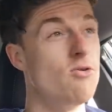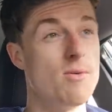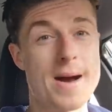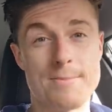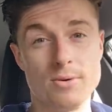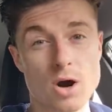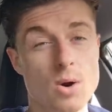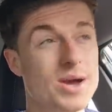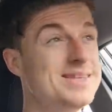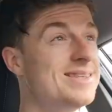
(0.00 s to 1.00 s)
Rumour,
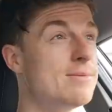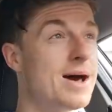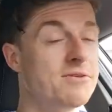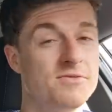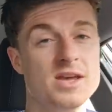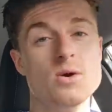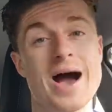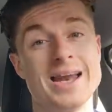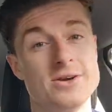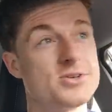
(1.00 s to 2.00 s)
Perraud, is he the man for you?
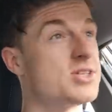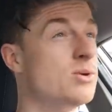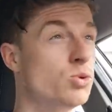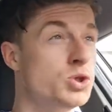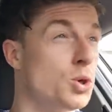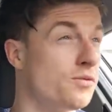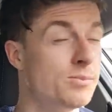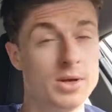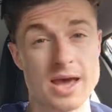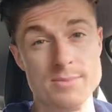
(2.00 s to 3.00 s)
Alioski, would you
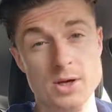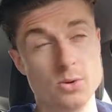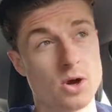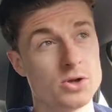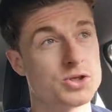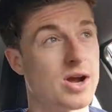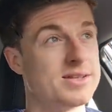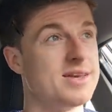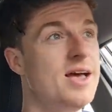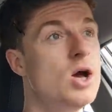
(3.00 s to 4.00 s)
offer him a new
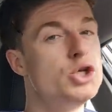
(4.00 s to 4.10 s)
contract?